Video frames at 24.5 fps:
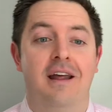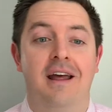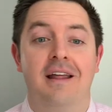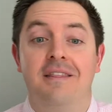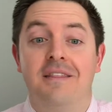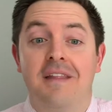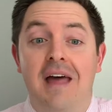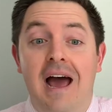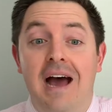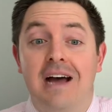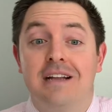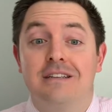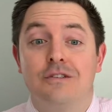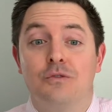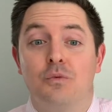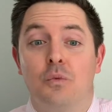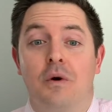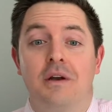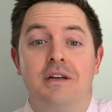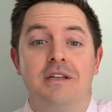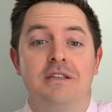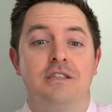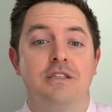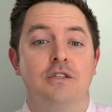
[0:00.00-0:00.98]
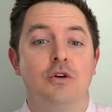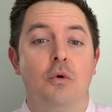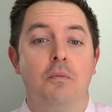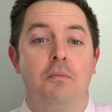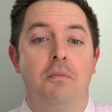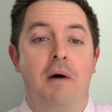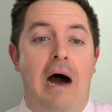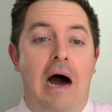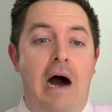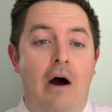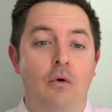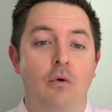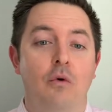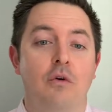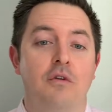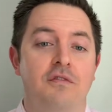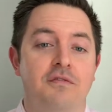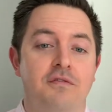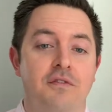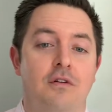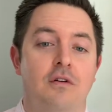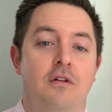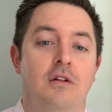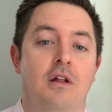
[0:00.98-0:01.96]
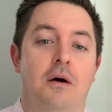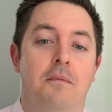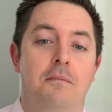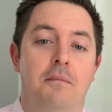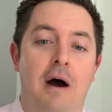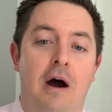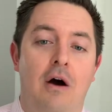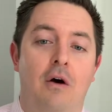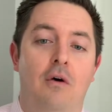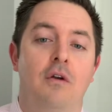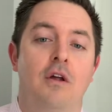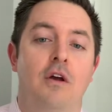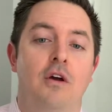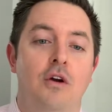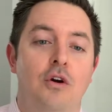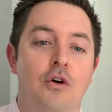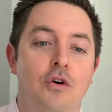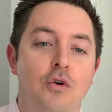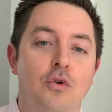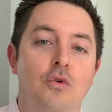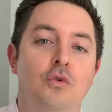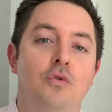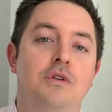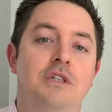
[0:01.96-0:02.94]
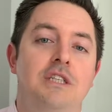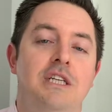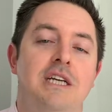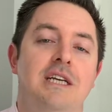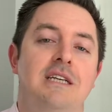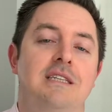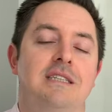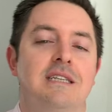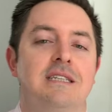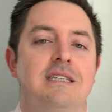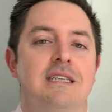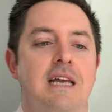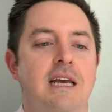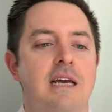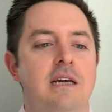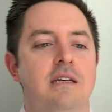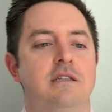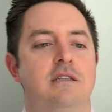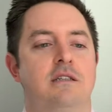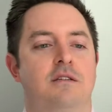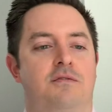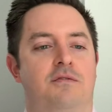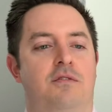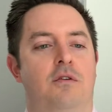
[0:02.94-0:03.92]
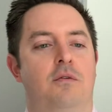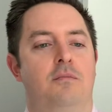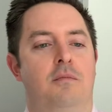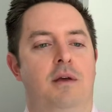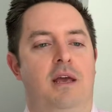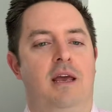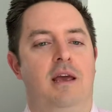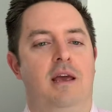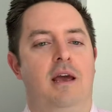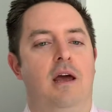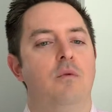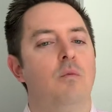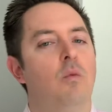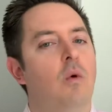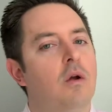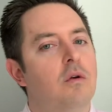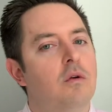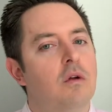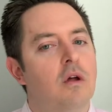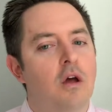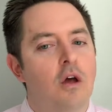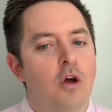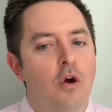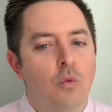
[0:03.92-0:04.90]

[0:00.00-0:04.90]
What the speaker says: And that's what is so powerful about who Jesus is for me and what